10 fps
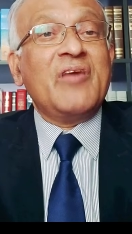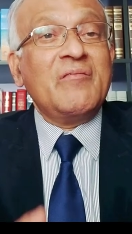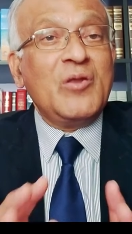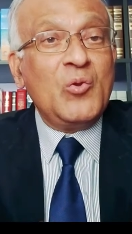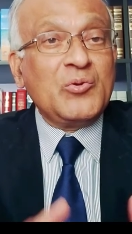When
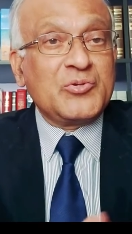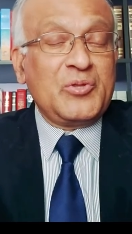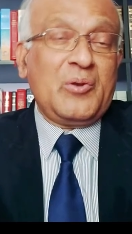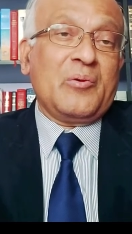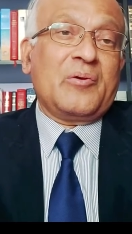we look to
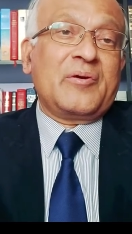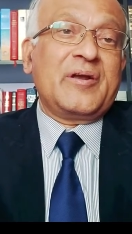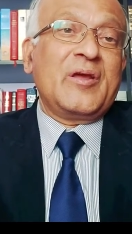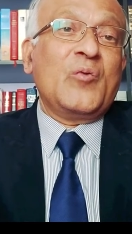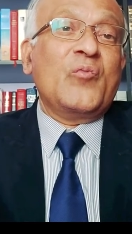the Lord,
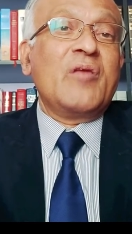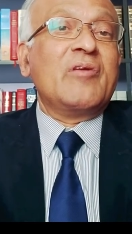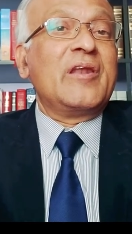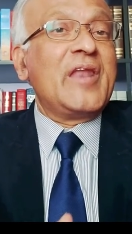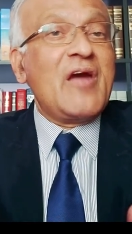we
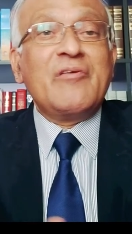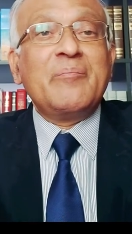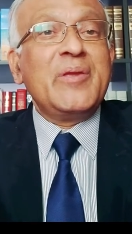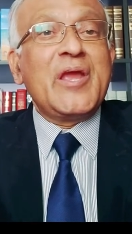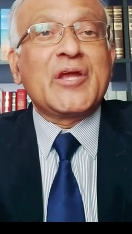will never
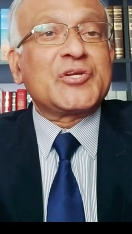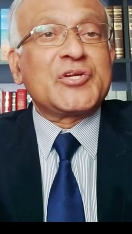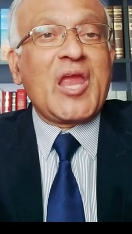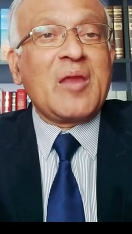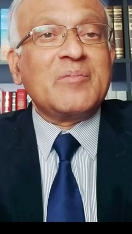be
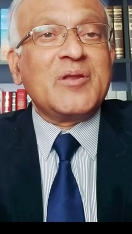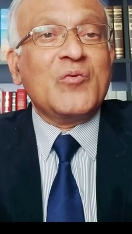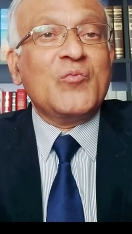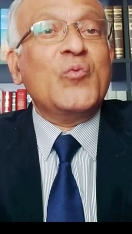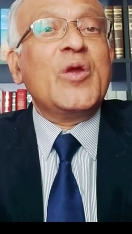
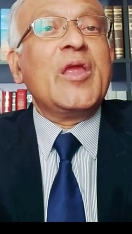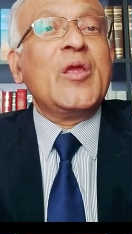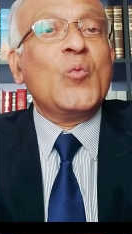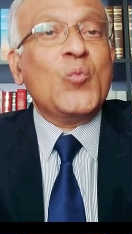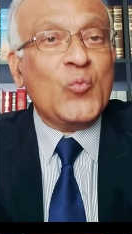ashamed. We
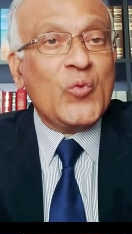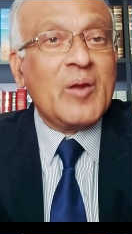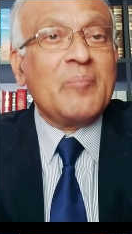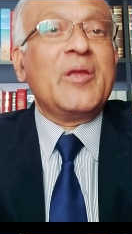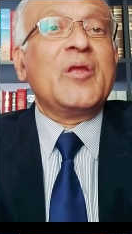
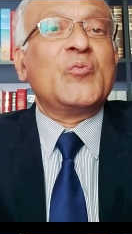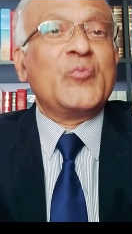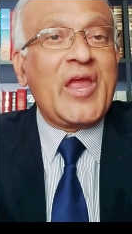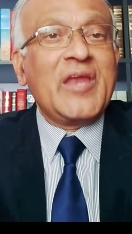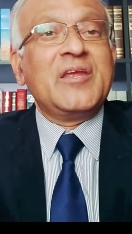will be
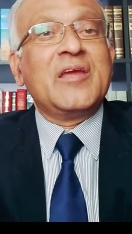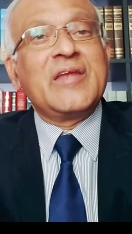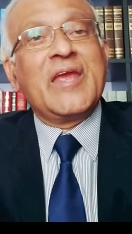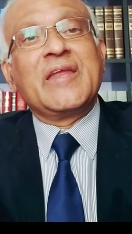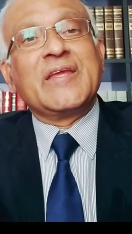
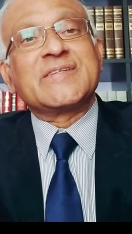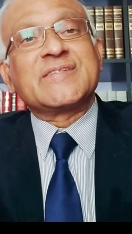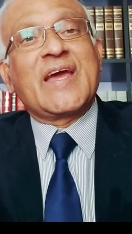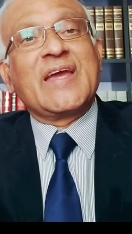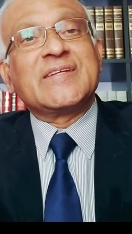radiant in His
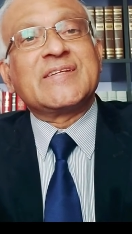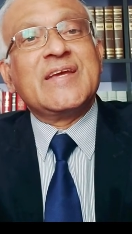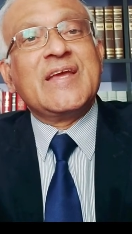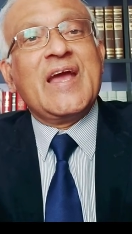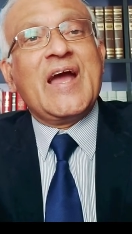sight.
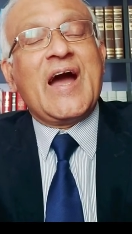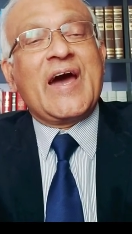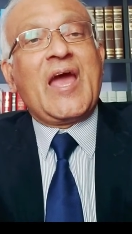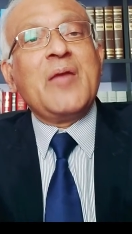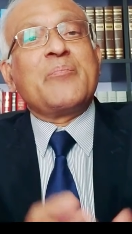
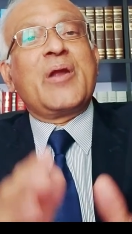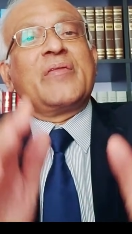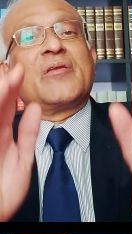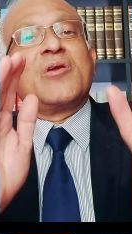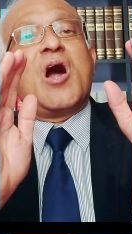And I pray
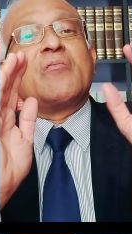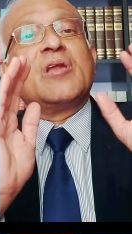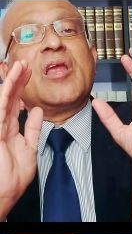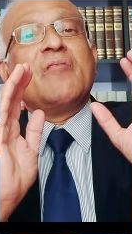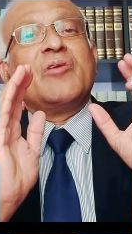that God
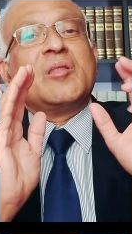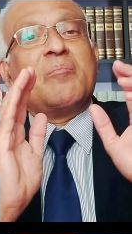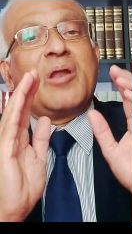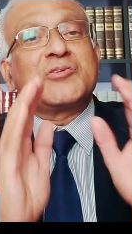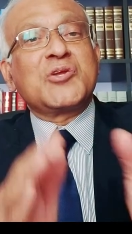will give you the
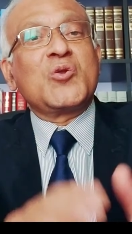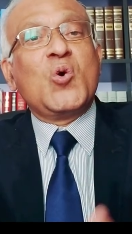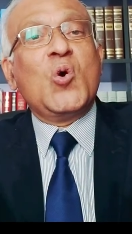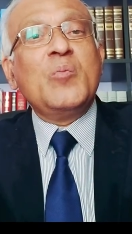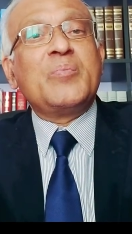blessed
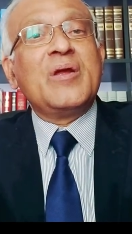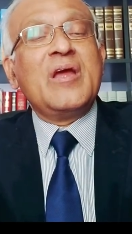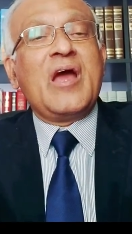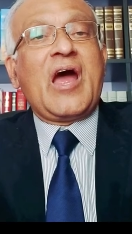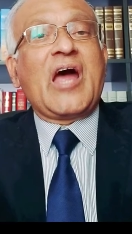hope
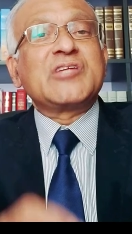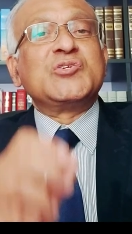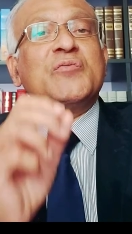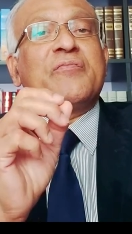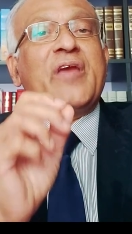as
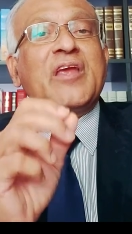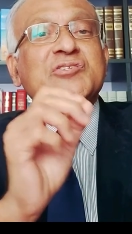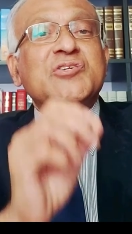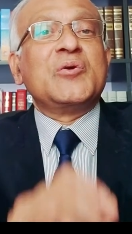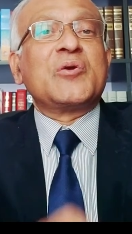you
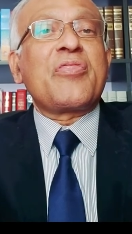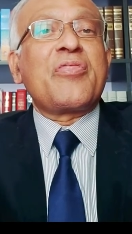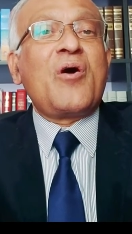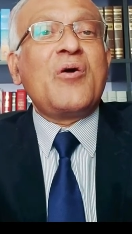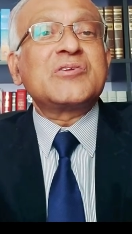fix your
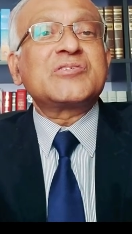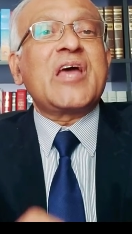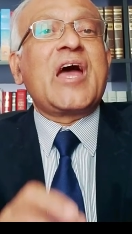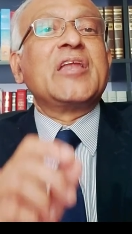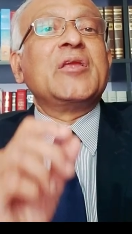thoughts
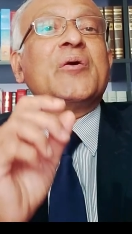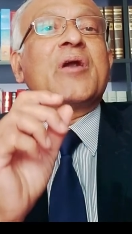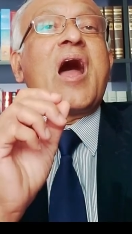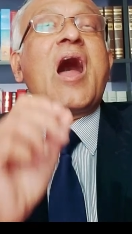and your